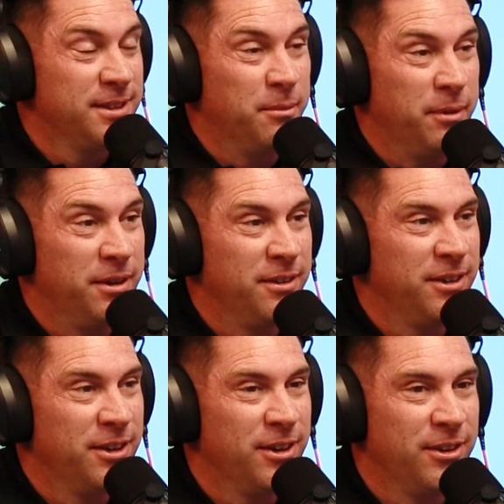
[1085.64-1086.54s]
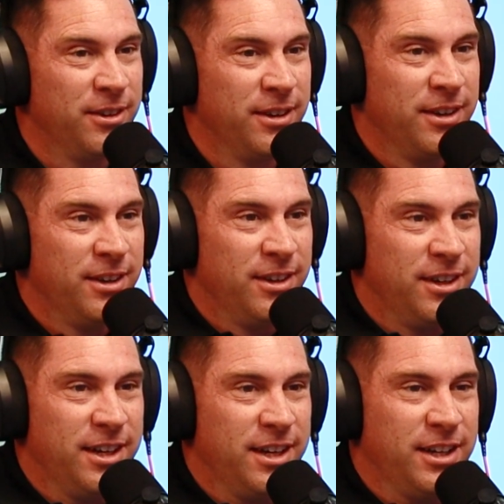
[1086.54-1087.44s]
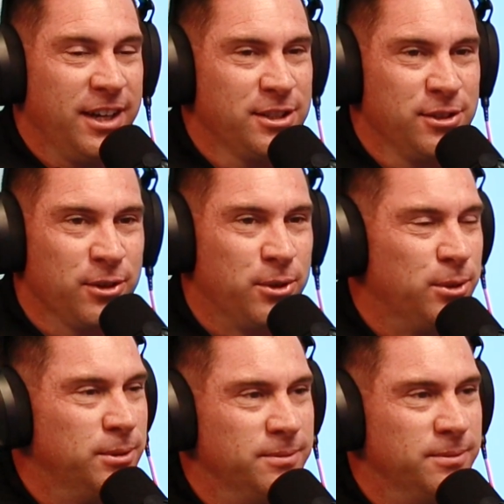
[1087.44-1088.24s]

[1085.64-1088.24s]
I mean, that's not cool.